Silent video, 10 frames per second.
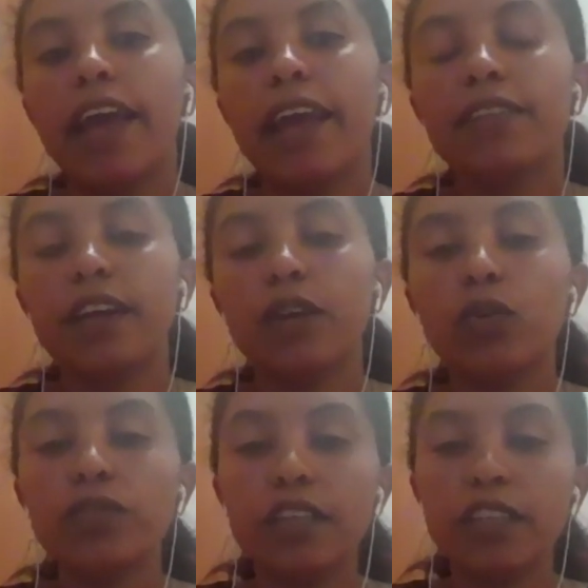And the
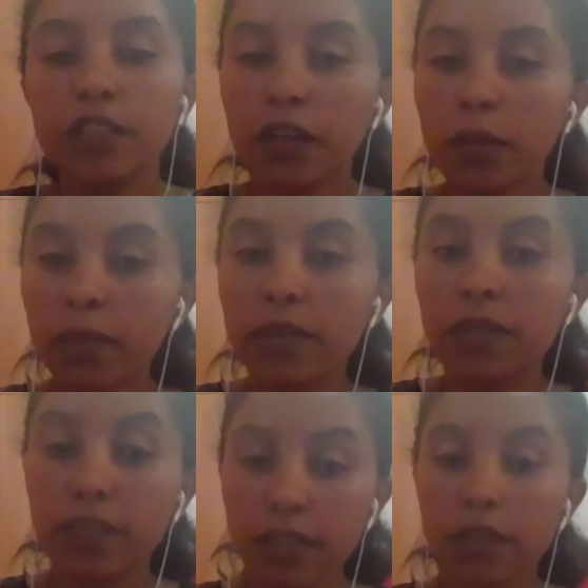role of the
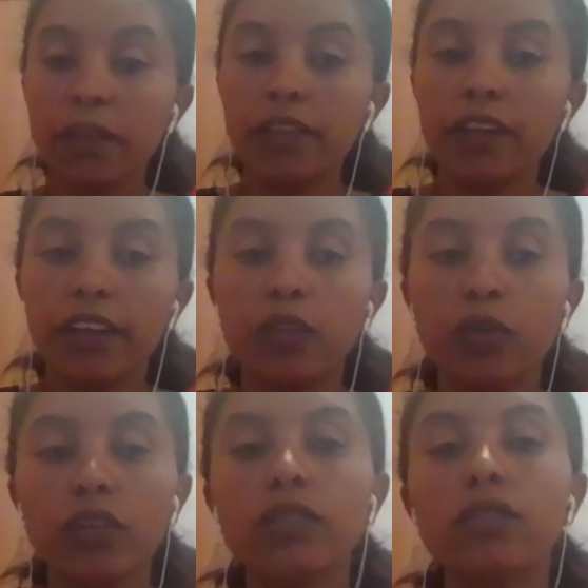discriminator
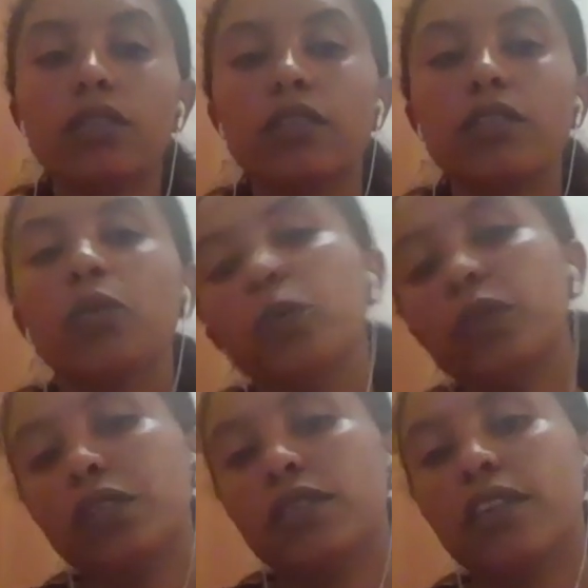network is
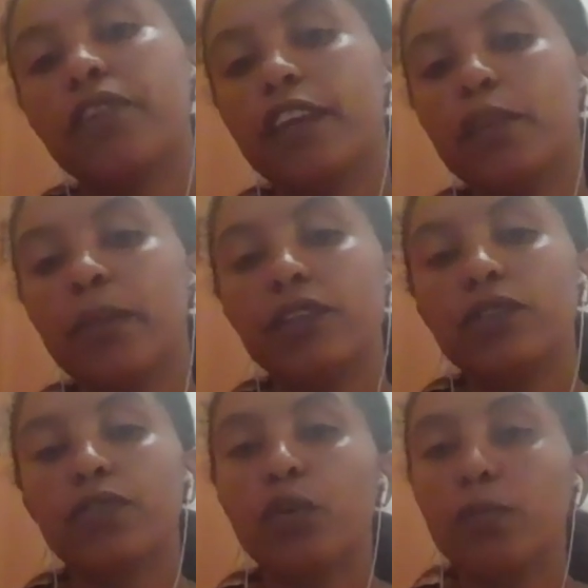distinguishing the fake
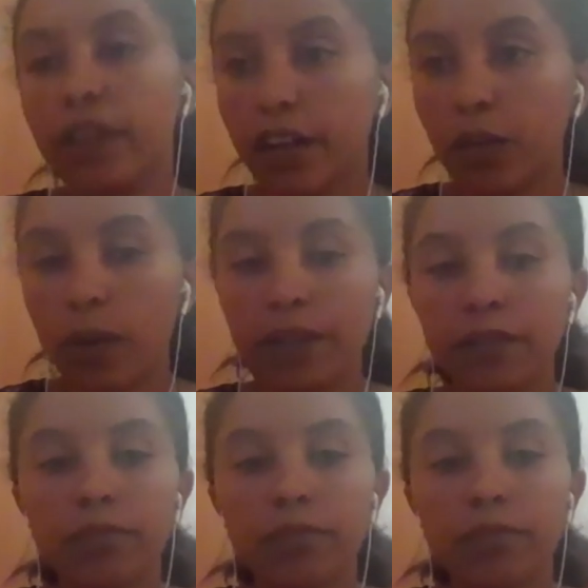image from the real one.